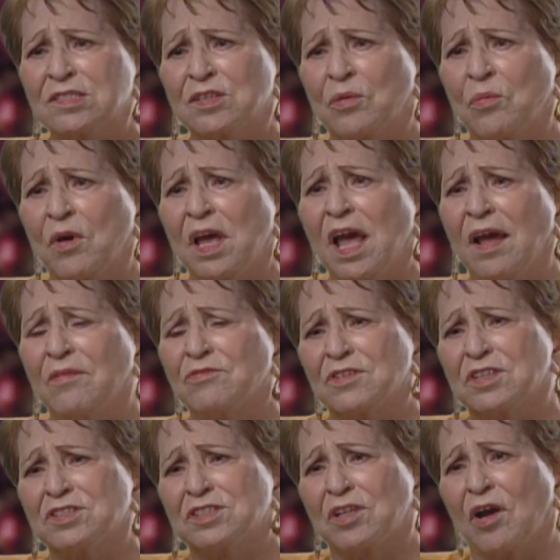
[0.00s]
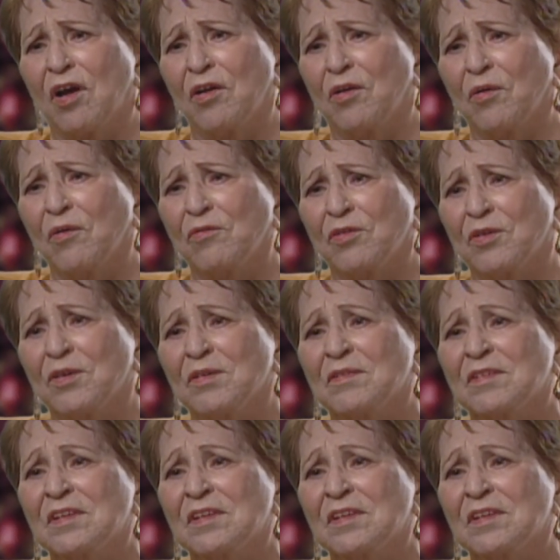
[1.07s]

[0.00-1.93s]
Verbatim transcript: So we have to start over.